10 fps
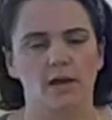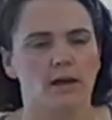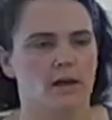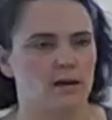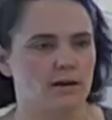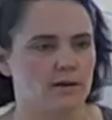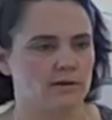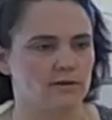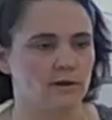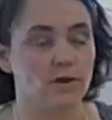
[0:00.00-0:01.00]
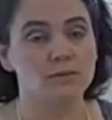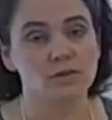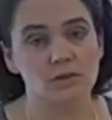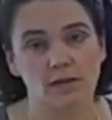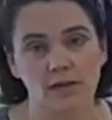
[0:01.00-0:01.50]
in their
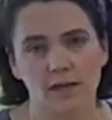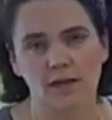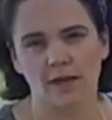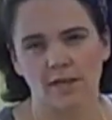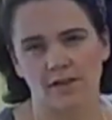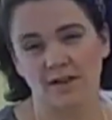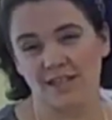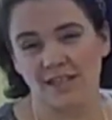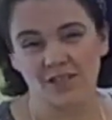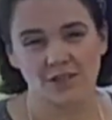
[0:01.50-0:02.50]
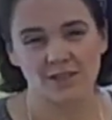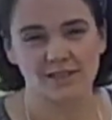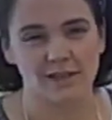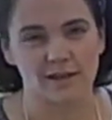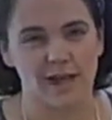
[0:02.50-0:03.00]
homeschooling. If they're teachers
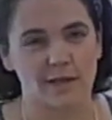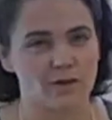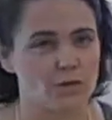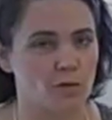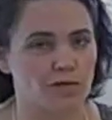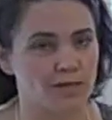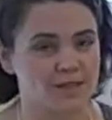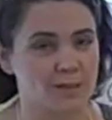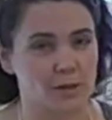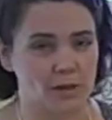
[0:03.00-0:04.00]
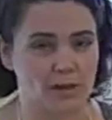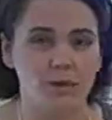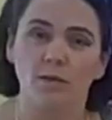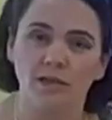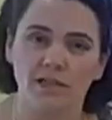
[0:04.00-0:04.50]
and they have a little more flexibility in
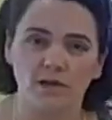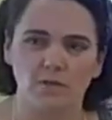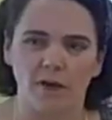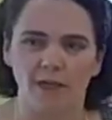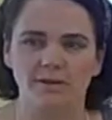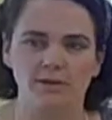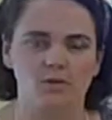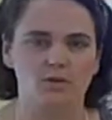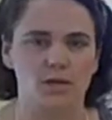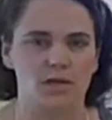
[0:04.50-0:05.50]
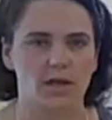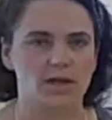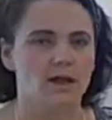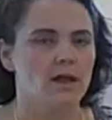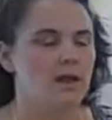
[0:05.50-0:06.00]
what they do, private schools or whatnot,
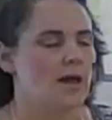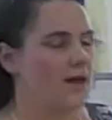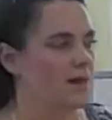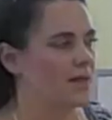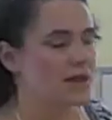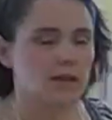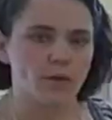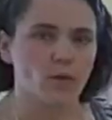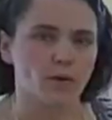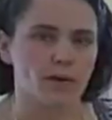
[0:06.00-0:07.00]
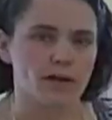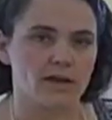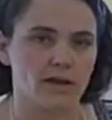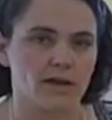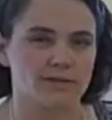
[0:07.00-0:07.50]
they can incorporate
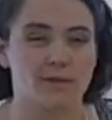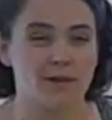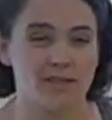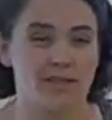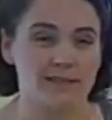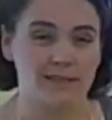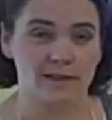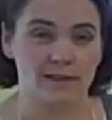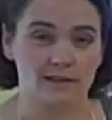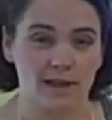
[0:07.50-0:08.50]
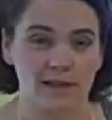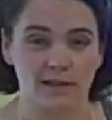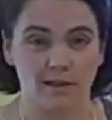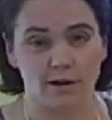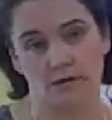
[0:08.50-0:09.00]
some of the ideas in
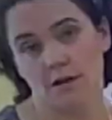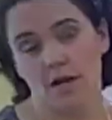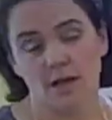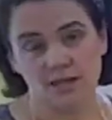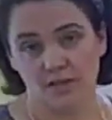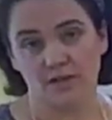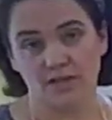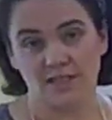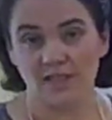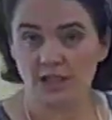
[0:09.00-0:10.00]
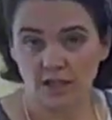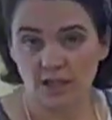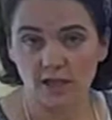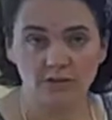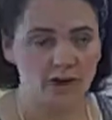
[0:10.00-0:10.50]
their different teaching
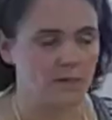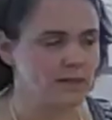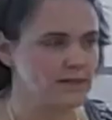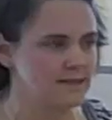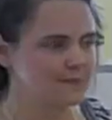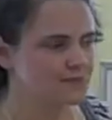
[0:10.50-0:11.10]
environments.